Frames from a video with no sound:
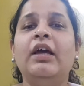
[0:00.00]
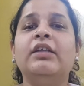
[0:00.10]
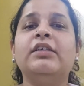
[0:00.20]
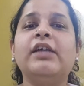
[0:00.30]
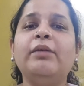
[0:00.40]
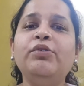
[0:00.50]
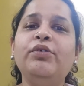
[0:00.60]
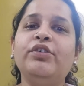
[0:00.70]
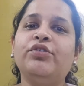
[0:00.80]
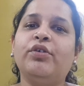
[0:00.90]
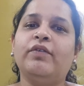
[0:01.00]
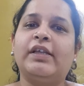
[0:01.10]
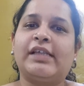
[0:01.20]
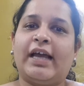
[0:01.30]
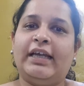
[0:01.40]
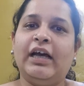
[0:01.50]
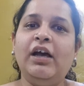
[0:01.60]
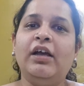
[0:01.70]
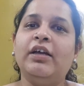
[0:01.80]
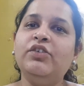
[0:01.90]
The time duration of this
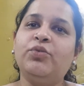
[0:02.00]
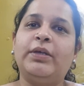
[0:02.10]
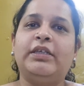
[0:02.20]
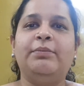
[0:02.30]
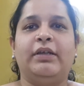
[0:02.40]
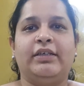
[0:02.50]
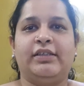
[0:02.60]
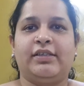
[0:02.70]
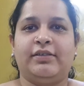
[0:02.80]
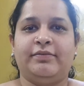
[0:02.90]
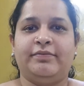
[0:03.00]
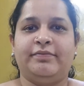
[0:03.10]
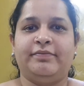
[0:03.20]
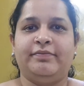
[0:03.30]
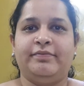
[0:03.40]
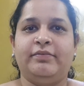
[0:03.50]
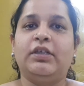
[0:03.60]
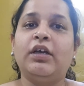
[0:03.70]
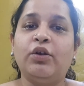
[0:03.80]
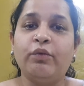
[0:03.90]
idea is 20 minutes.
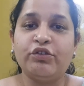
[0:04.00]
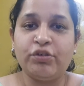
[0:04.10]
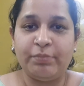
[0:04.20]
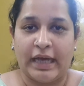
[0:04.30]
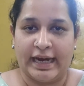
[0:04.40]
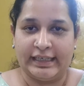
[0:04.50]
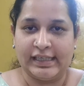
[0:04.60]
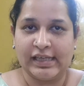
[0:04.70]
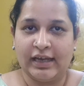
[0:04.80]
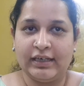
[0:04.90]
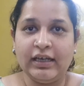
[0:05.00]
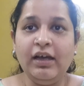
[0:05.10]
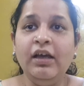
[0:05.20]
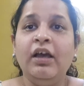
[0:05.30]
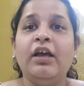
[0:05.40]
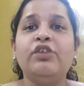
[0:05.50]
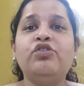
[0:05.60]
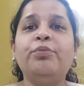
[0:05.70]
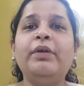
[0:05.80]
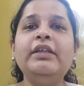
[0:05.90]
The innovation behind this idea is
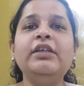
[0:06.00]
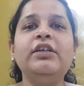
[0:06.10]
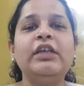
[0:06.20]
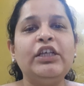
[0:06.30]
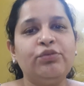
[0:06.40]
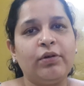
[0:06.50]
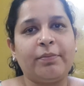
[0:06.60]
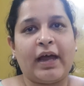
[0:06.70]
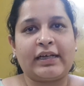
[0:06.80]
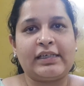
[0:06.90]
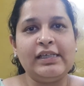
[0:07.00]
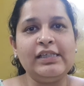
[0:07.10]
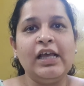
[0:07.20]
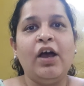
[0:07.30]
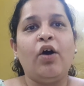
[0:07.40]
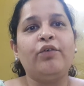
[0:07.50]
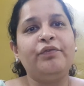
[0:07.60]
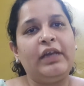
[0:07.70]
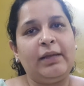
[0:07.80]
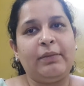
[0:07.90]
to bring the ritual practice of
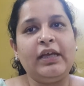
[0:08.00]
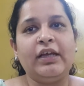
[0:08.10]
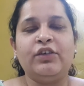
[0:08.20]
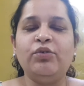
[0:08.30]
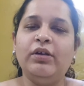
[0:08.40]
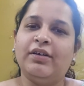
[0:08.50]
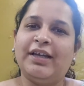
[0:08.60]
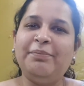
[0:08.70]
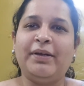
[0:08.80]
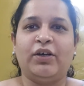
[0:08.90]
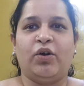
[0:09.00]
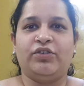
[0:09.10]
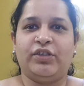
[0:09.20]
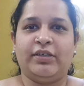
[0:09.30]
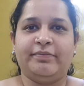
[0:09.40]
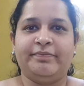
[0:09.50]
naming into learning pedagogy.